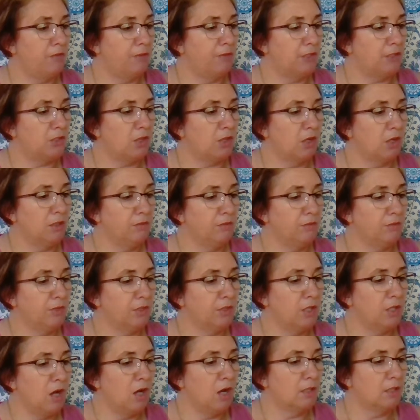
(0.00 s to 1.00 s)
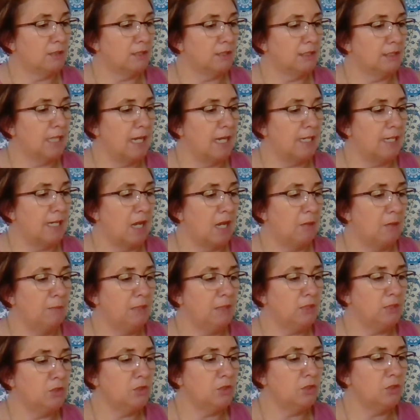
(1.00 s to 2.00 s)
if he started for the garden, and now
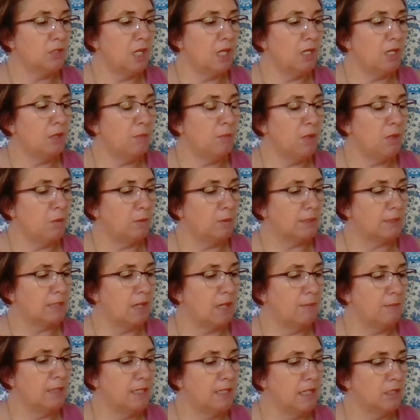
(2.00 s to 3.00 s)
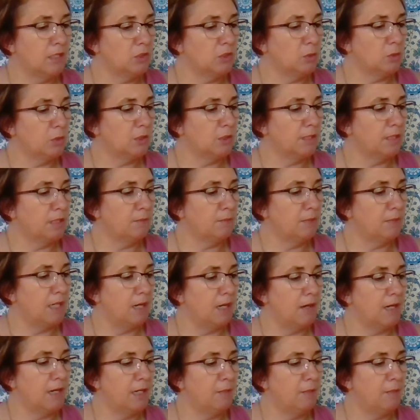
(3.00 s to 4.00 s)
Mr. Zuckerman was coming down towards him
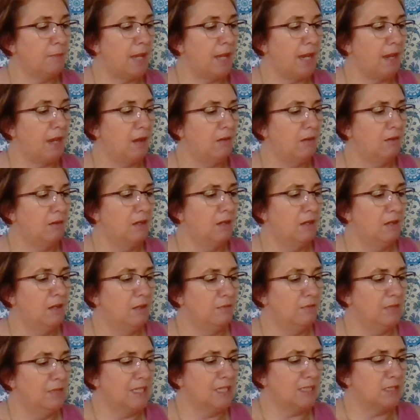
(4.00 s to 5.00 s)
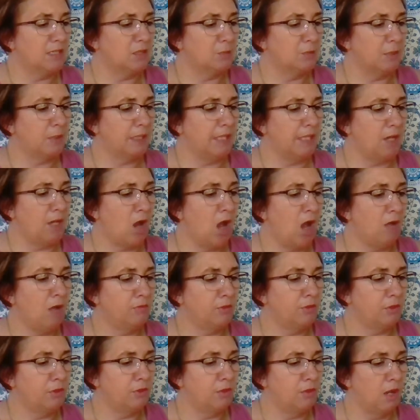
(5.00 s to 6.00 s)
carrying a pail. "This is really
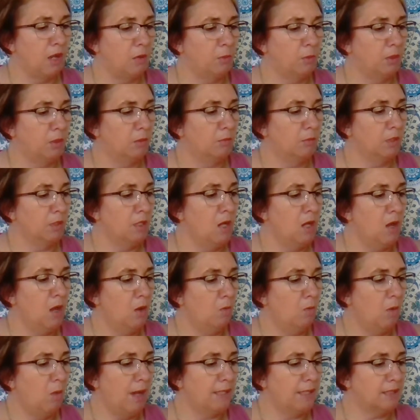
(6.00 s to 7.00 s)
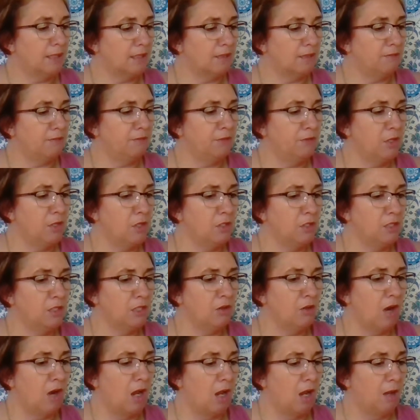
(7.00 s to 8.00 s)
awful," thought Wilbur. "Why doesn't Fern
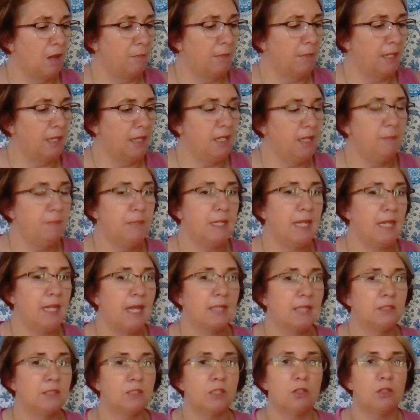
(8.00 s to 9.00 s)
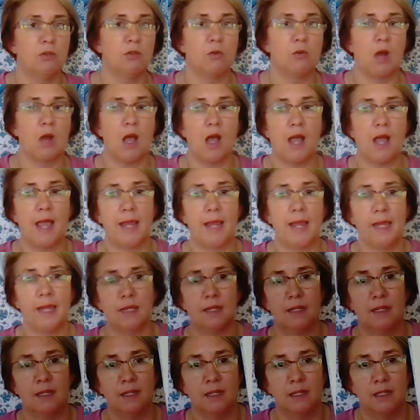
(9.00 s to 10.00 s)
come?" He began to cry.
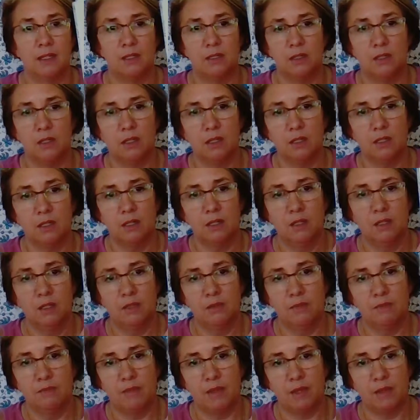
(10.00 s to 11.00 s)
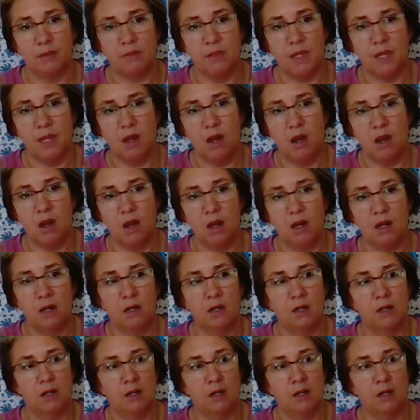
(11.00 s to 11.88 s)
Look, there they are.